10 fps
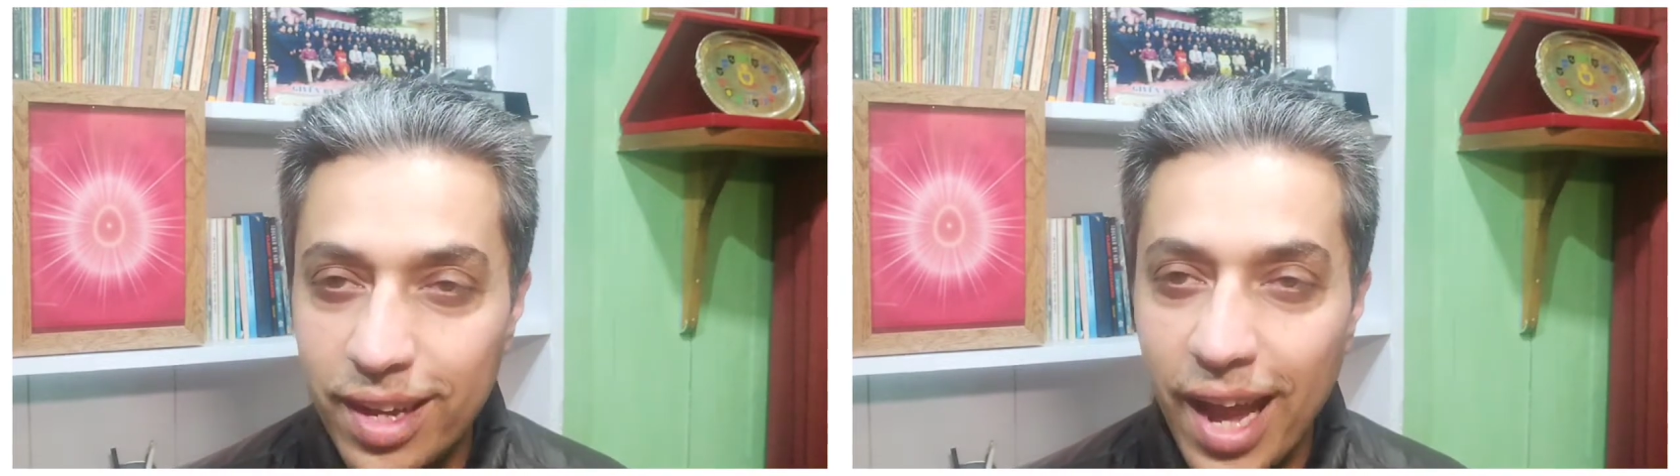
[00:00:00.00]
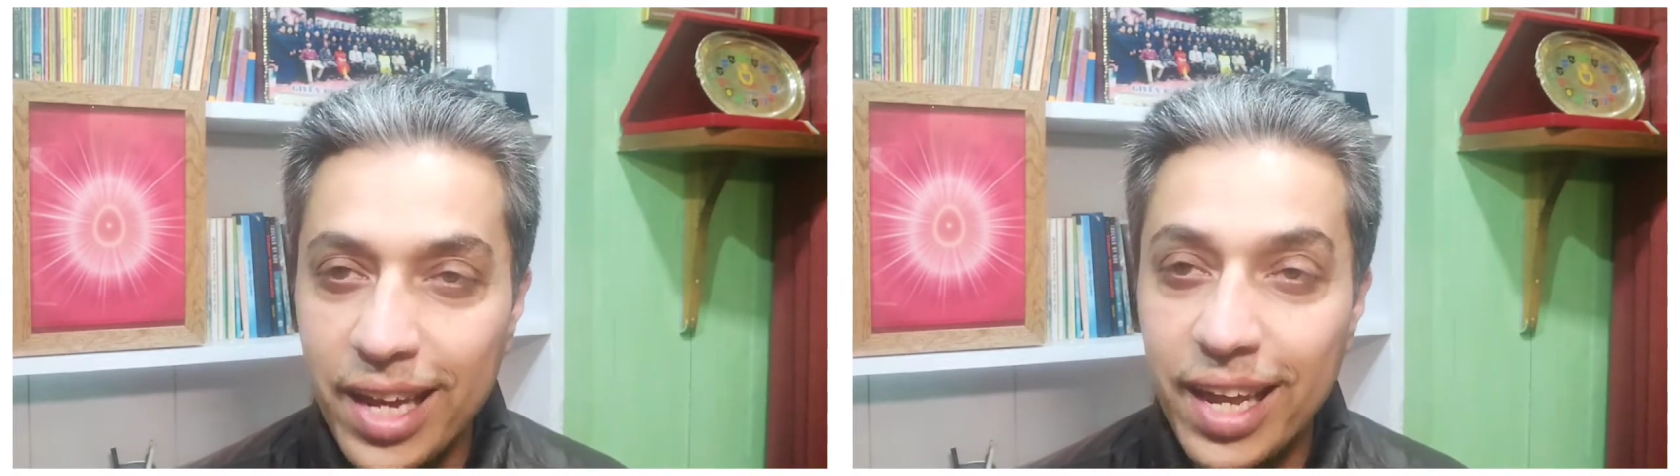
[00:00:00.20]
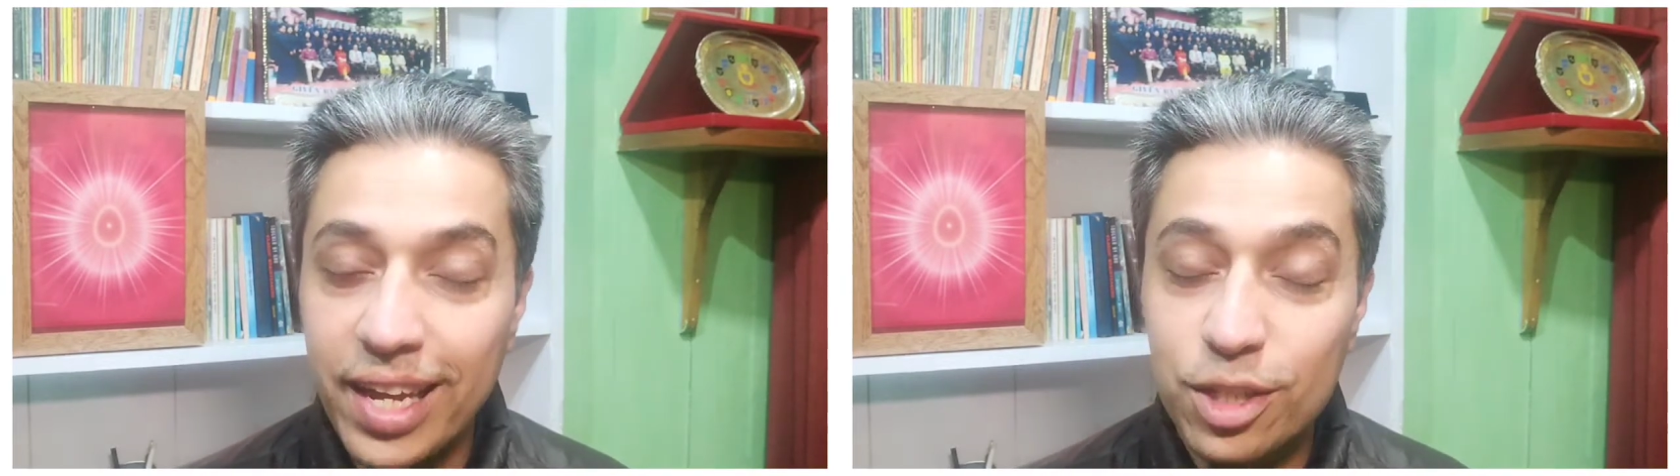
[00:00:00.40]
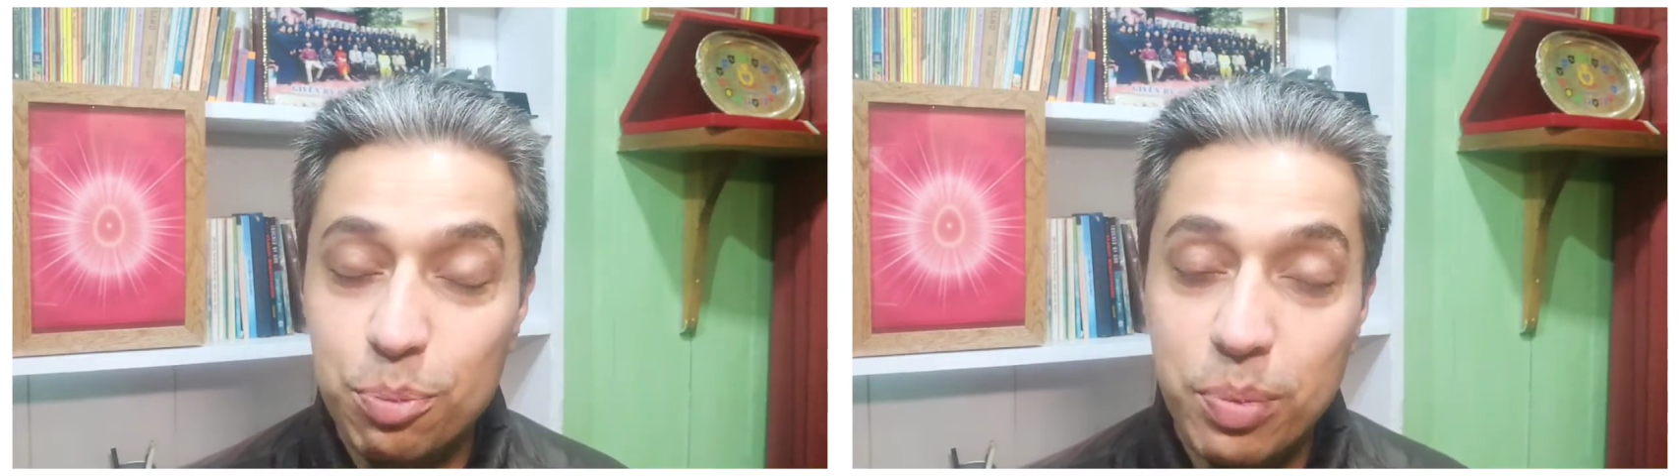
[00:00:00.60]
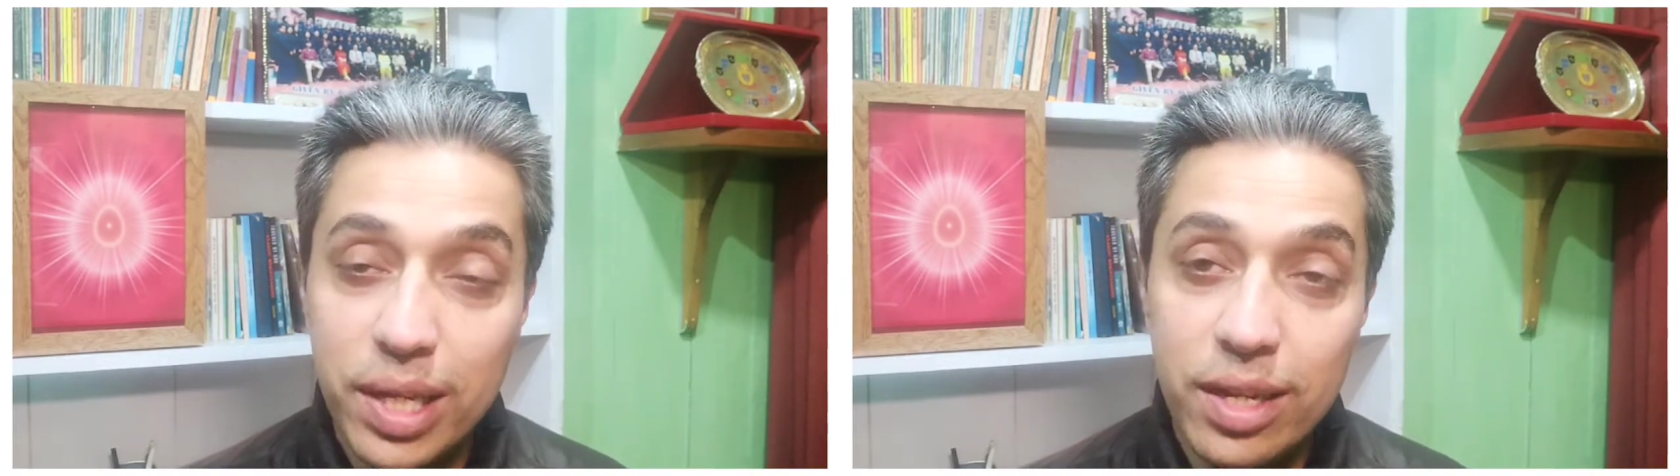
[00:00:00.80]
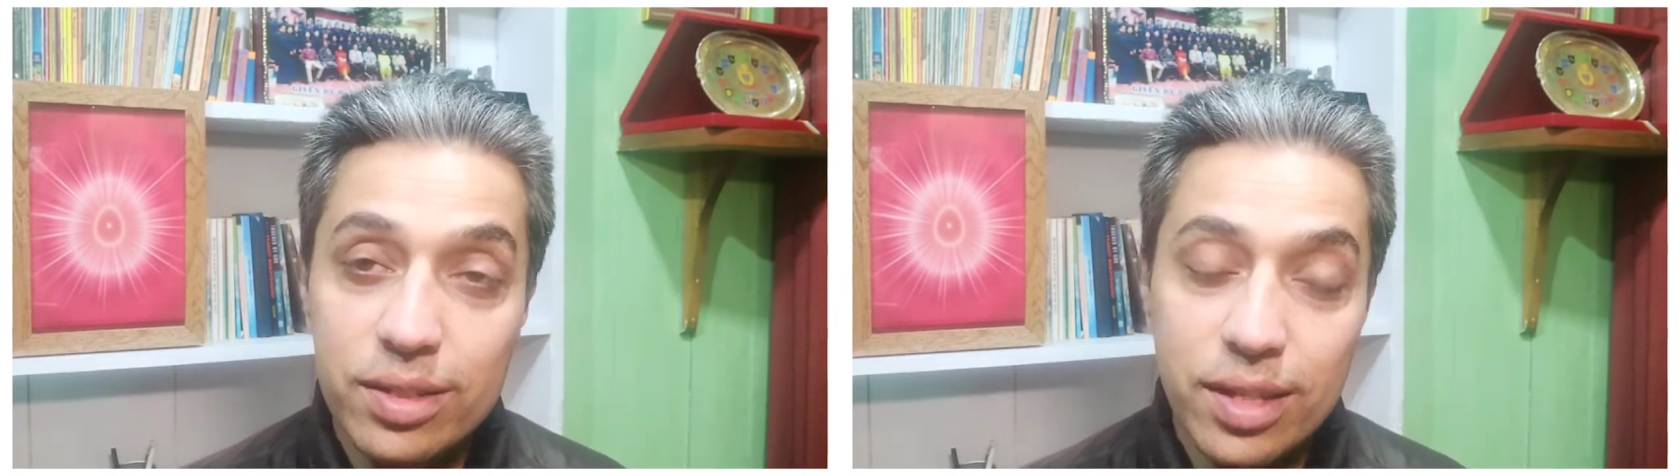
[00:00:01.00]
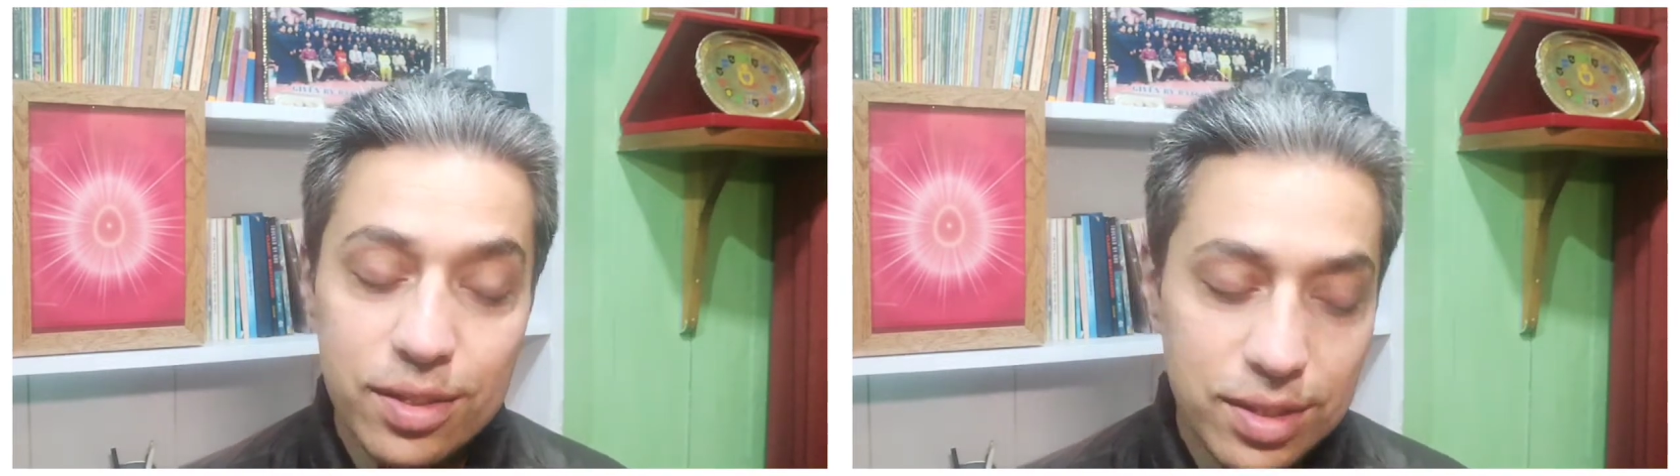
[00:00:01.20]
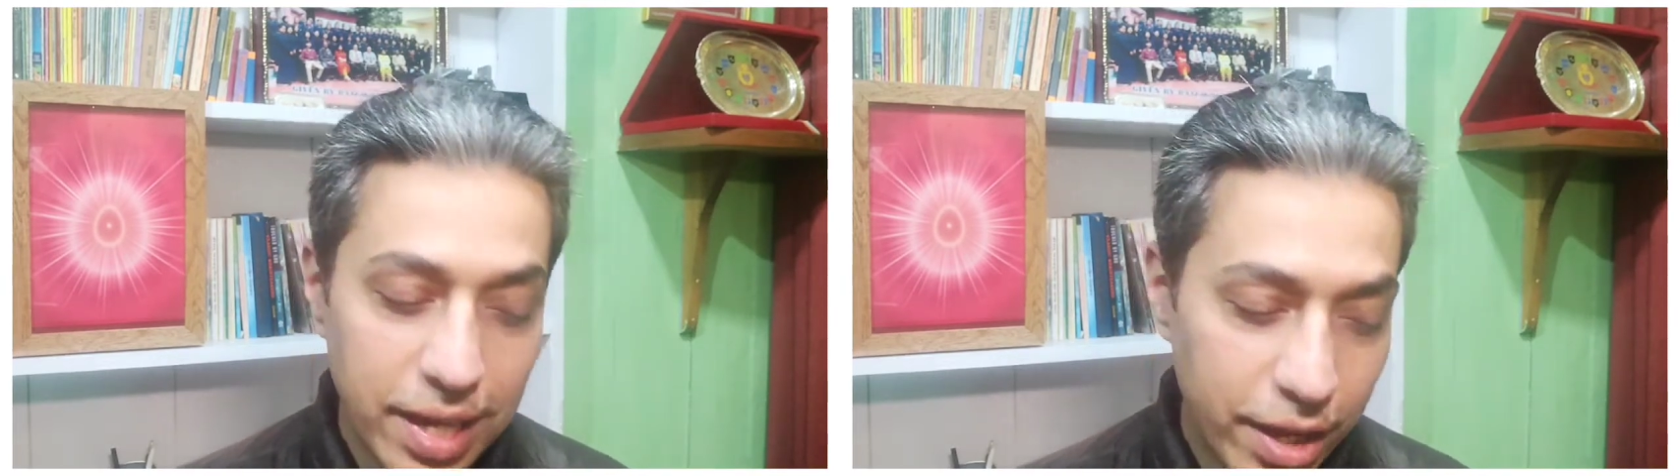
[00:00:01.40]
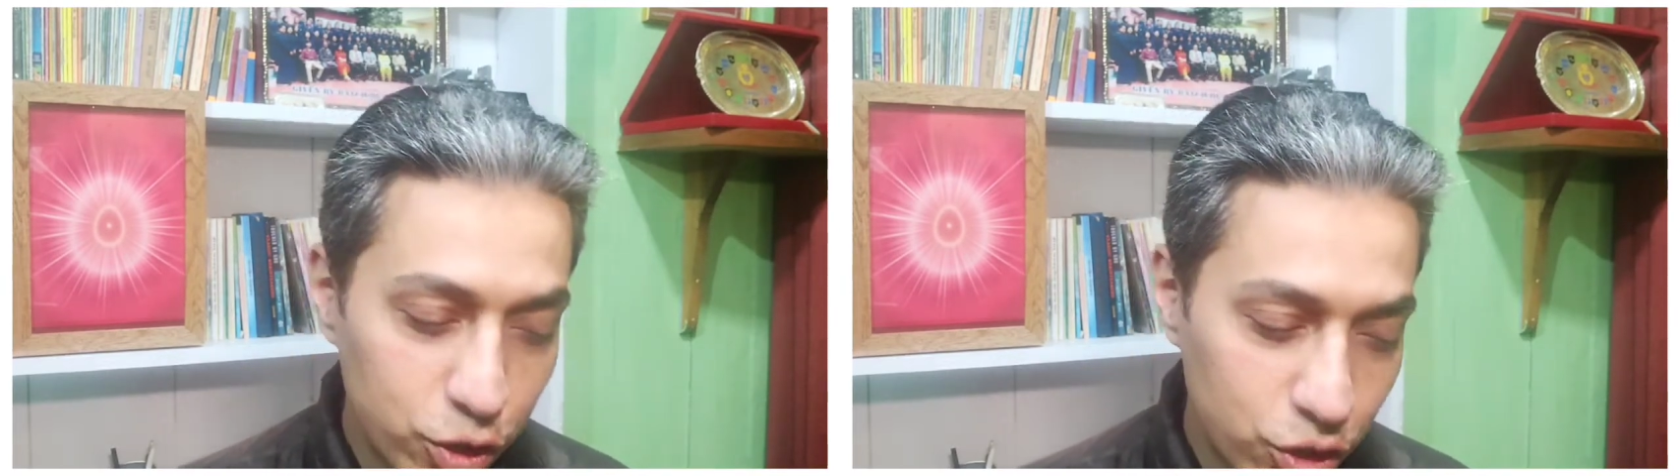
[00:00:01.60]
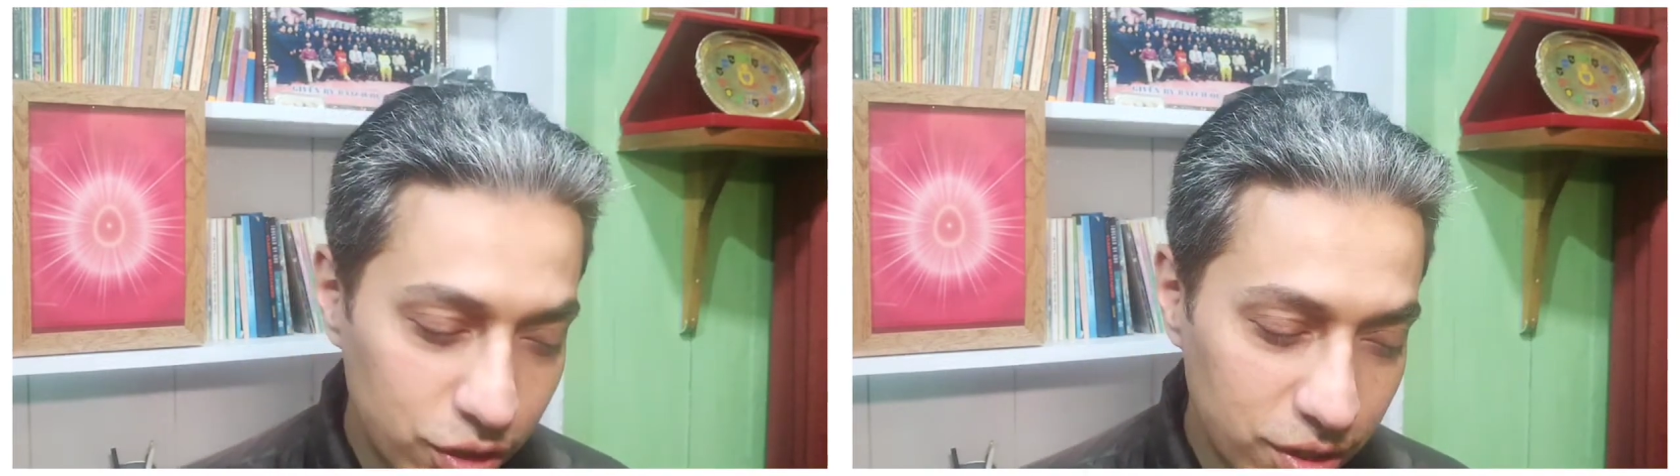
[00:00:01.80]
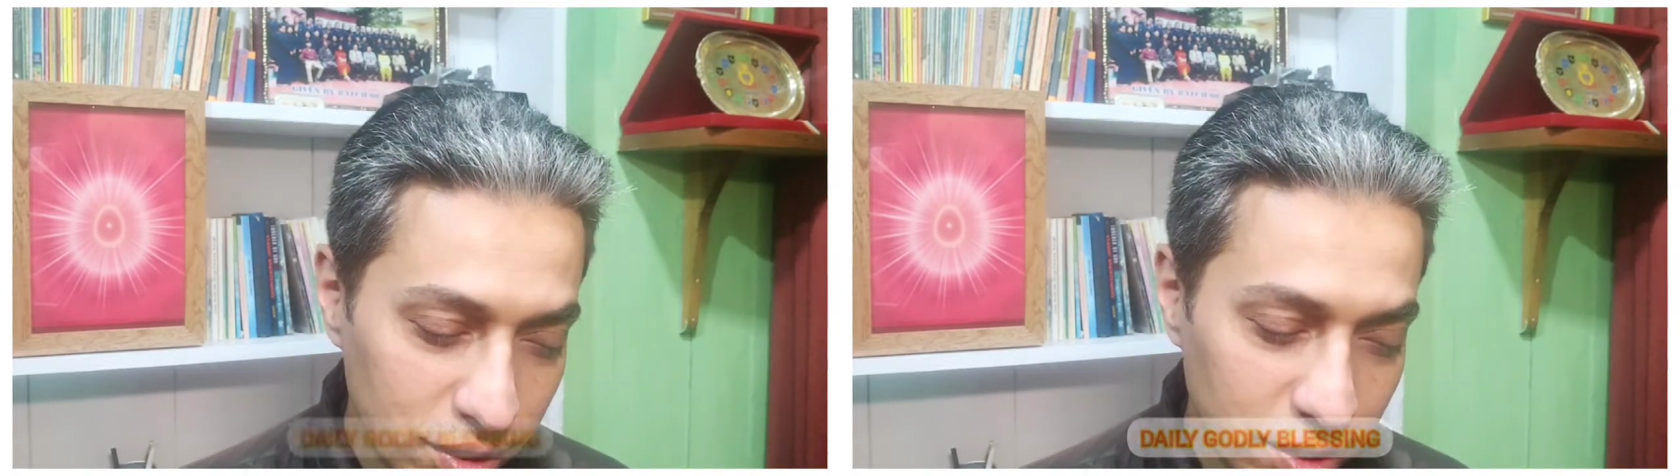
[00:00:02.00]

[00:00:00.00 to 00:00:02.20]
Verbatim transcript: and experience a stage